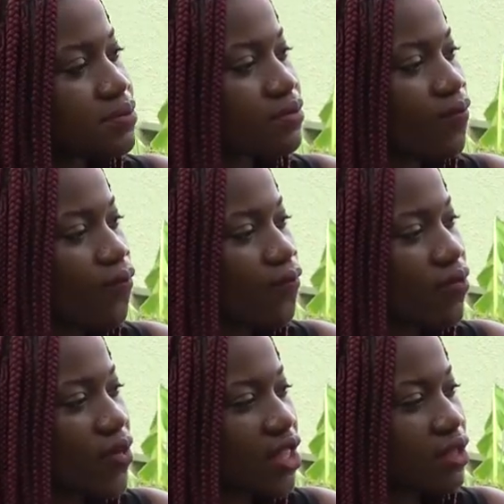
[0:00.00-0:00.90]
So
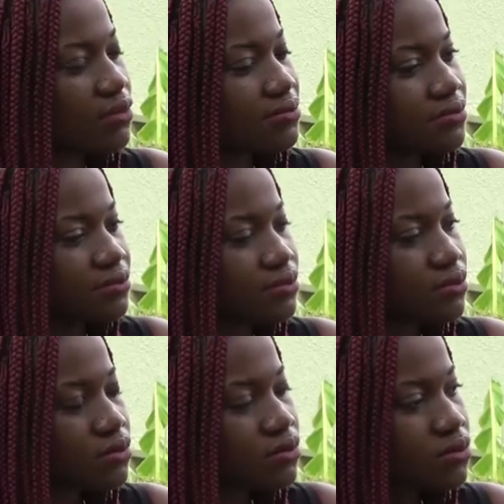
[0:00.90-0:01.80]

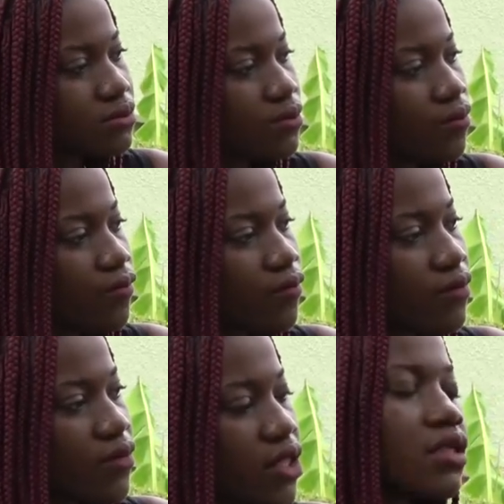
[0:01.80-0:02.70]
in the near future,
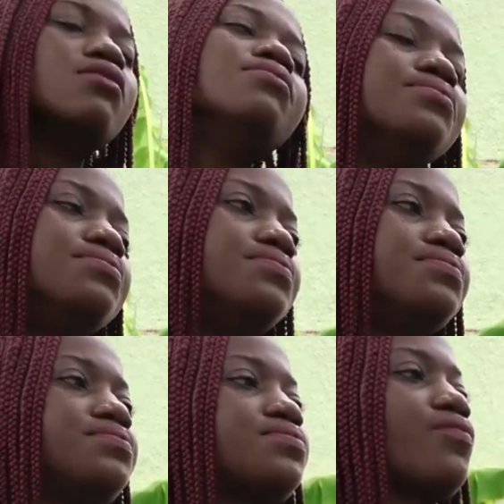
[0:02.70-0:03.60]
maybe some years to come,